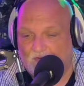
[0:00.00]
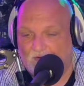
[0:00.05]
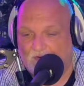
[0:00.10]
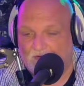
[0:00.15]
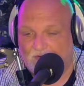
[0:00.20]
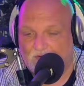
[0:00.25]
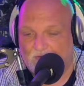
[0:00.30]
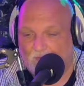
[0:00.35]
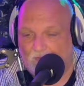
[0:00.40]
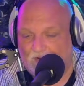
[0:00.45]

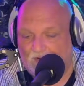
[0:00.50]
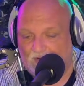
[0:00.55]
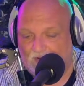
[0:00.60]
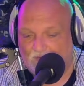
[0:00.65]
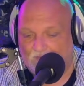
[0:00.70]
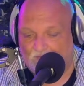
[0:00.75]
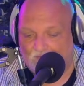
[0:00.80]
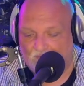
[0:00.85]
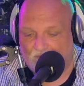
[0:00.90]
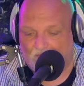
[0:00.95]
doing it
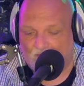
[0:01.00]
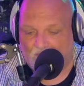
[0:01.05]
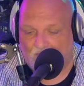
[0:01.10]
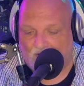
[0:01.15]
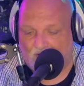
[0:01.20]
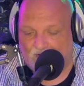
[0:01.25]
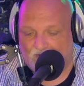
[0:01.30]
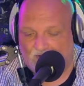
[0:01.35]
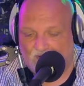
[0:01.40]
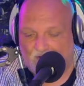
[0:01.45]

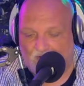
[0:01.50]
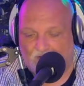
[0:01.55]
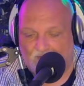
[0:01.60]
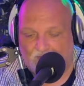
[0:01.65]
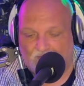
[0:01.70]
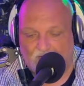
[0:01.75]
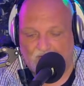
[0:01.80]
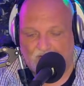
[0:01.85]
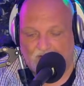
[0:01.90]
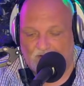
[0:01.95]
online,
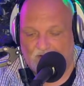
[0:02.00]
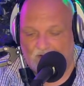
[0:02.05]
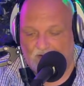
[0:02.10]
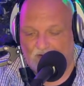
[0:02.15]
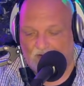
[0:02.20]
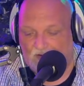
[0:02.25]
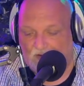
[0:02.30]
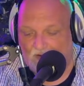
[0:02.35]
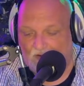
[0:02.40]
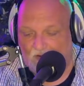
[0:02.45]

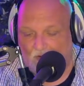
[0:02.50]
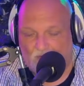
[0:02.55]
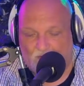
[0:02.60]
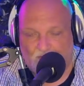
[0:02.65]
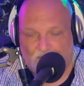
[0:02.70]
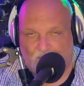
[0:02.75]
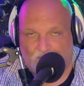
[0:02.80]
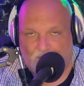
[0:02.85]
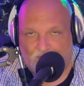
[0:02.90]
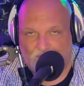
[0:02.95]
or
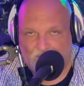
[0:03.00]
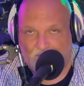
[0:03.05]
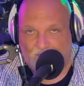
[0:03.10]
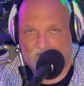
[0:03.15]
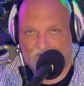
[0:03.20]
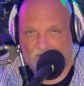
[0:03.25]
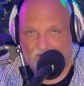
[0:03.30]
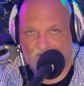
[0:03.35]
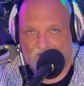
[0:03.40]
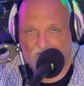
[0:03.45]
doing a
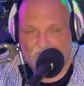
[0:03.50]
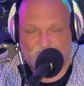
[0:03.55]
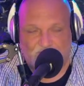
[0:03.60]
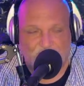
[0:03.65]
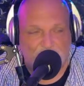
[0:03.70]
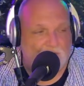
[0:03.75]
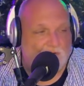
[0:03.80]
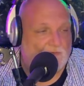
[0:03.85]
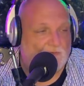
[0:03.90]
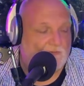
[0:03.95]
live
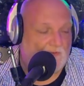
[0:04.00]
show?